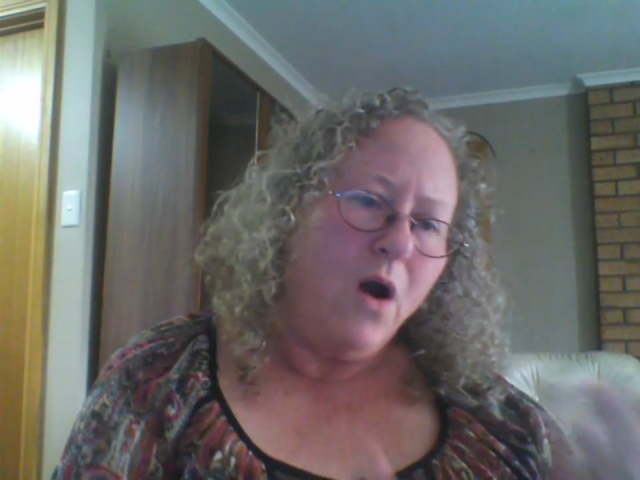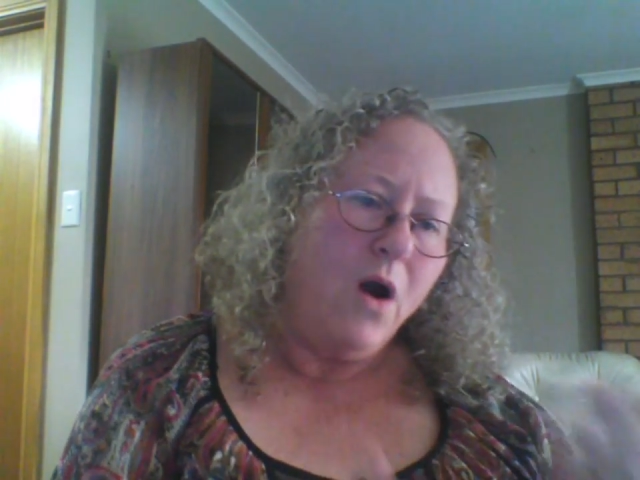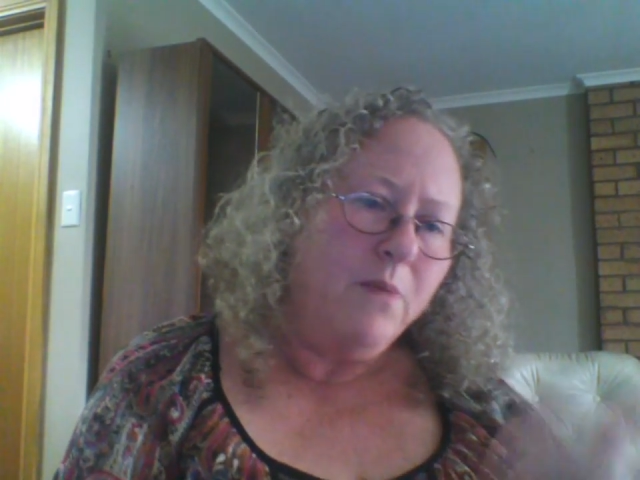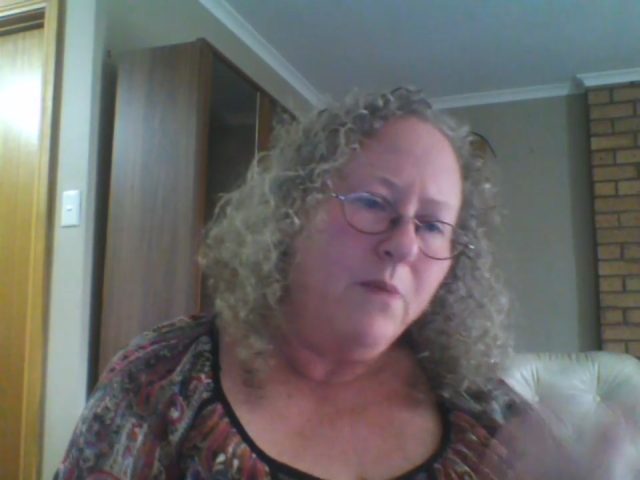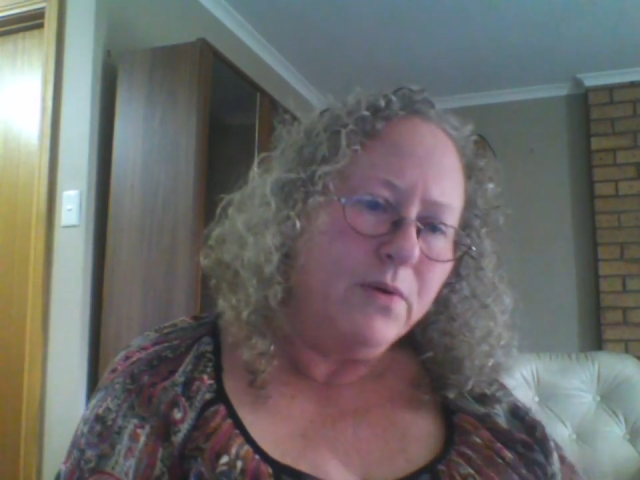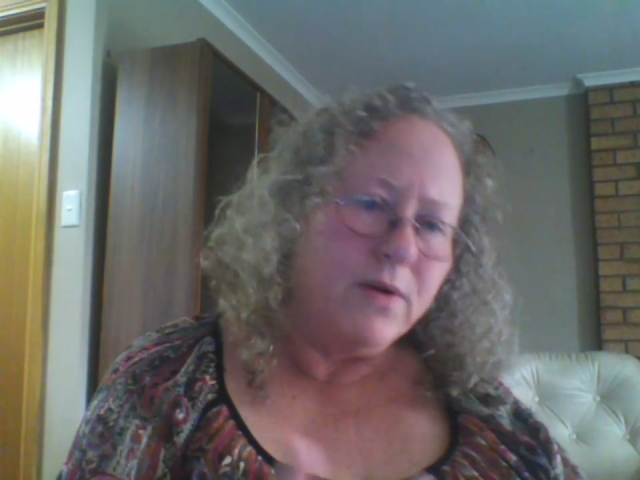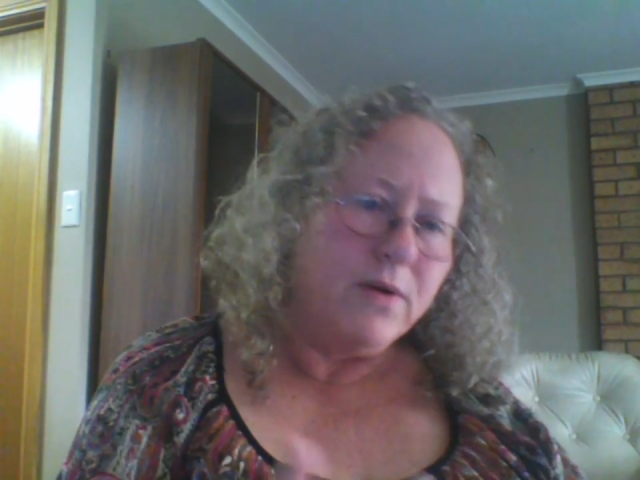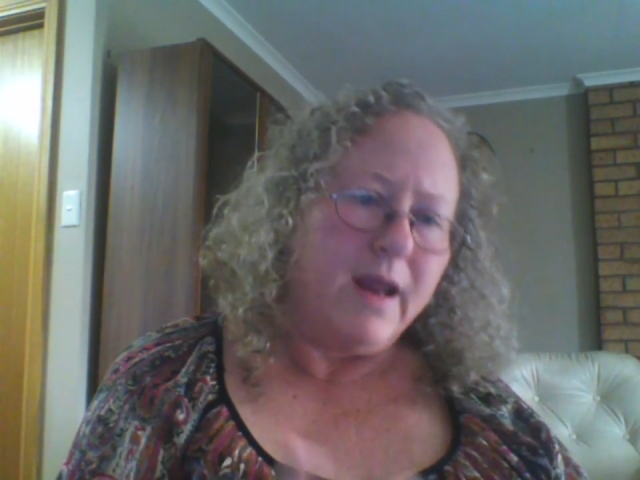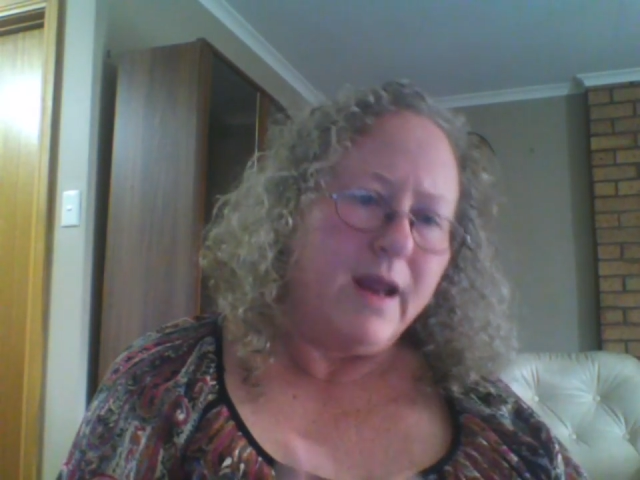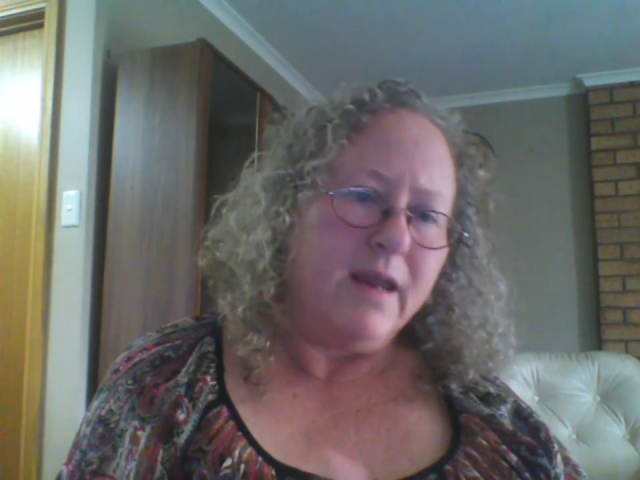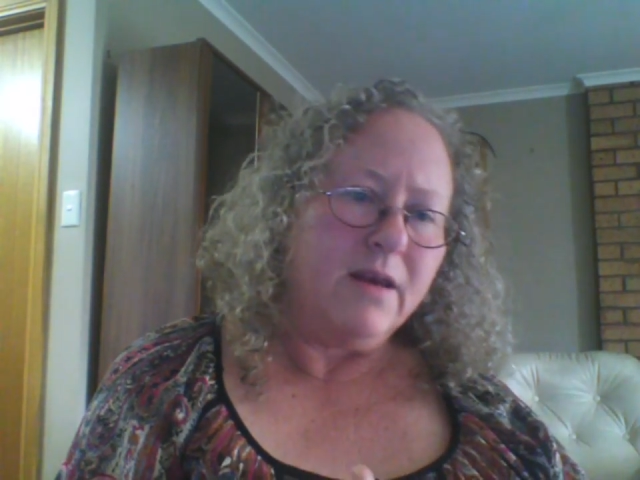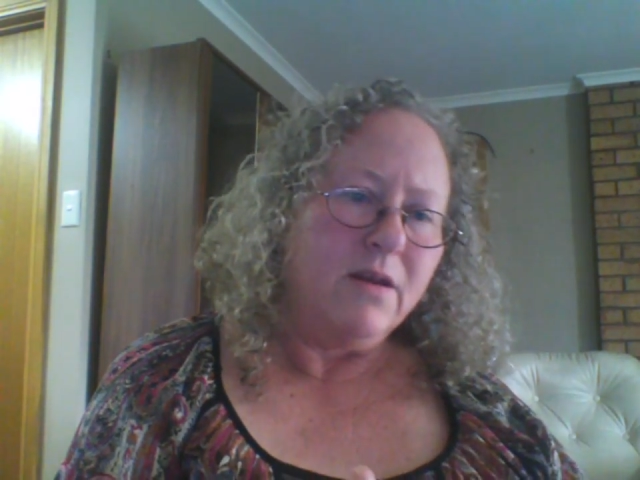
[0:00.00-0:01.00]

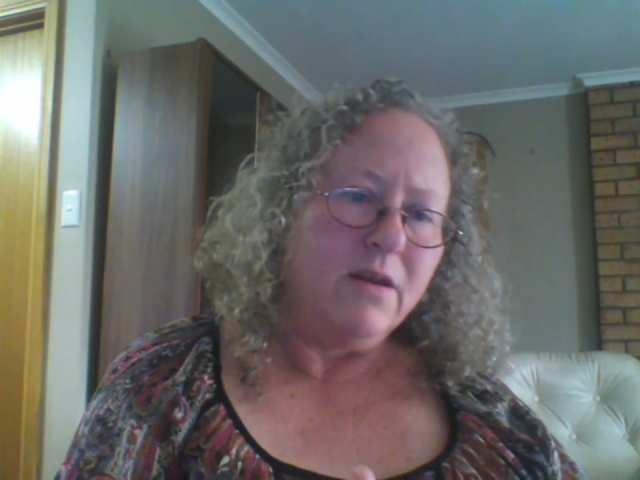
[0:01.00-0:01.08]
operate